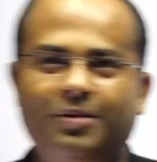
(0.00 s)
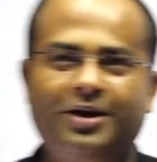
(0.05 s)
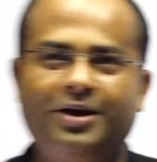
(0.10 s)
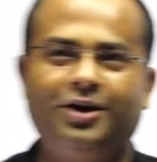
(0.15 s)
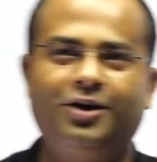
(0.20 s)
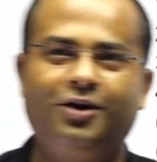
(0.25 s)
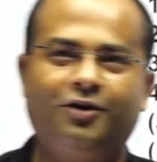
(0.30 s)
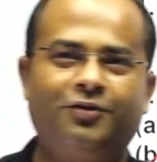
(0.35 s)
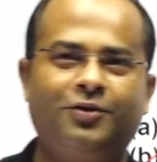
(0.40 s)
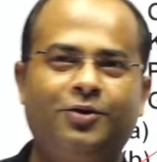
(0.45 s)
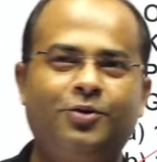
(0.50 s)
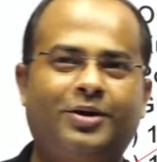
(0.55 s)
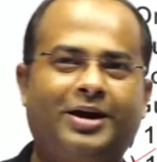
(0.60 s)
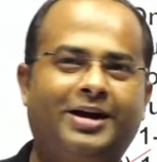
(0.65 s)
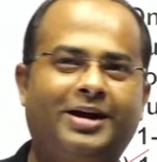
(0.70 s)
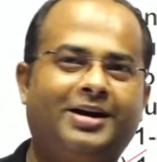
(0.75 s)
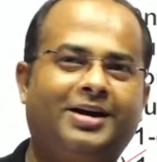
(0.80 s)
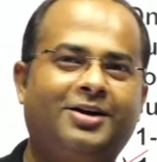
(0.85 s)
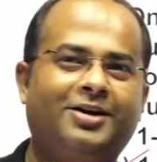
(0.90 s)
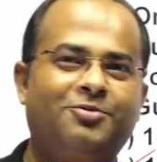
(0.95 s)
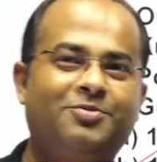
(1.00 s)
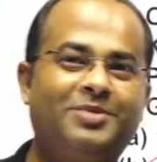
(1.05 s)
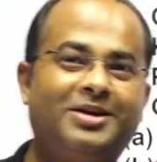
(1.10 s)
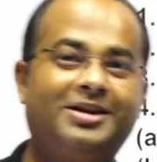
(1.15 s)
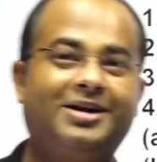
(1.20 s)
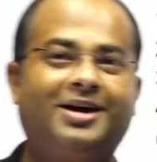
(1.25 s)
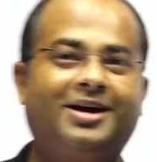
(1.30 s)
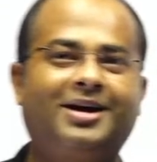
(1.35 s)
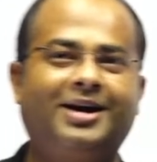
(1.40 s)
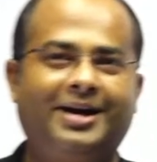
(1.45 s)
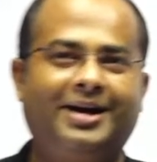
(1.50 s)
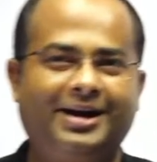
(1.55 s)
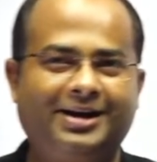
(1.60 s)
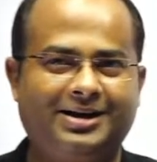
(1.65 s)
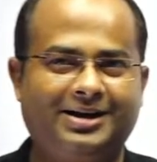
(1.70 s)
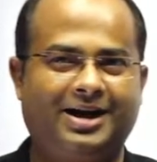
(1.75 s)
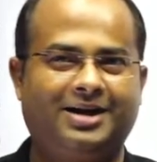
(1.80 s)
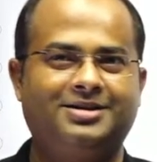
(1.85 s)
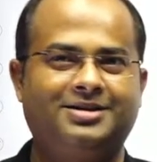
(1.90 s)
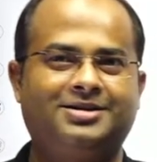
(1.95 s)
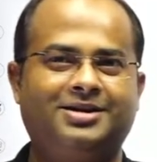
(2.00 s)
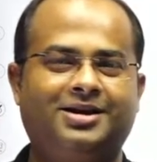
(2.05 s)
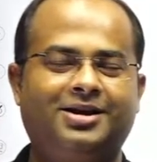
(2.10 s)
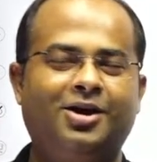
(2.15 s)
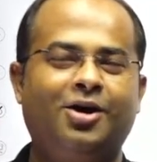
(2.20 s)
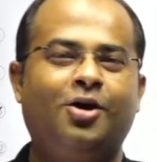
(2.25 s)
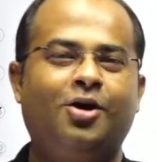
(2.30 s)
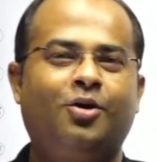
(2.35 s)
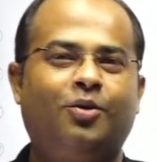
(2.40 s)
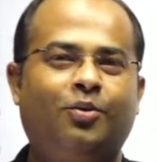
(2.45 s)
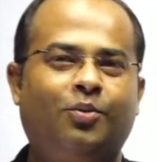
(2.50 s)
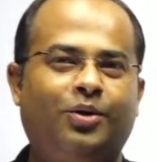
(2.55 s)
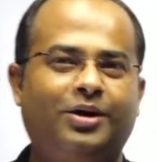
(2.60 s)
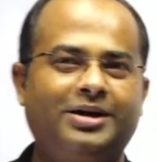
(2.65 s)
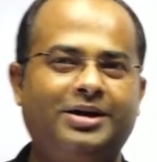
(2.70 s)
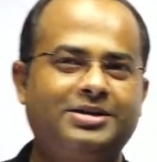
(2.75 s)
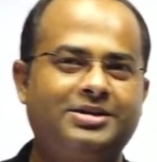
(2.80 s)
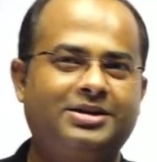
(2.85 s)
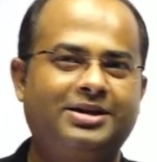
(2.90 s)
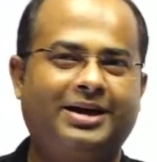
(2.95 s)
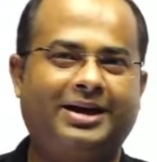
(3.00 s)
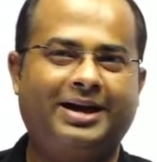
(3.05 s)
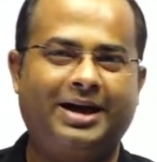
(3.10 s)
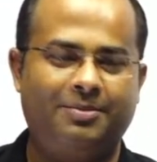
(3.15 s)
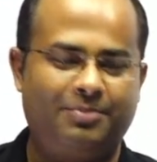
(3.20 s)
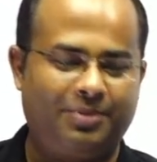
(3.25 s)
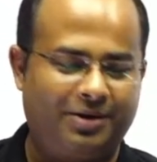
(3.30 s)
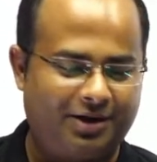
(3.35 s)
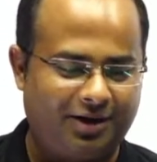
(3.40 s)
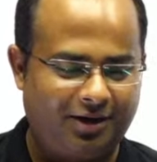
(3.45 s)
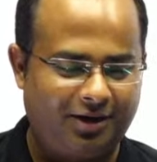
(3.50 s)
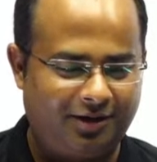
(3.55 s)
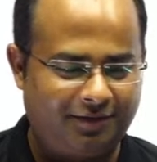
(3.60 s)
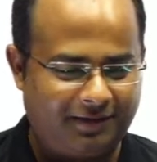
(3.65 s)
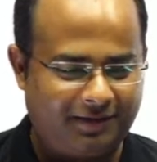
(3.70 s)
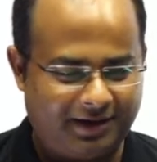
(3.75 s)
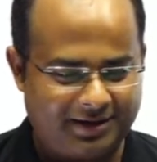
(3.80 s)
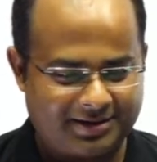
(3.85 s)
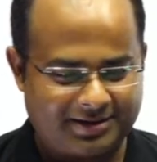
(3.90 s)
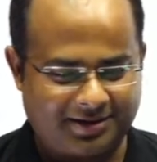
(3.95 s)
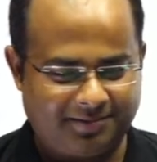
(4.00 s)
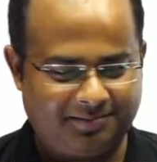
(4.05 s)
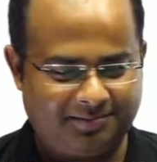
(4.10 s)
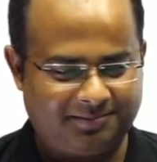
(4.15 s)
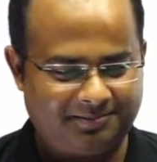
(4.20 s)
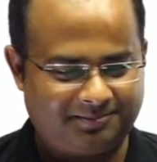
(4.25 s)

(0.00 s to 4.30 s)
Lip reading: many of you can give me the correct answer. What is the capital of Assam?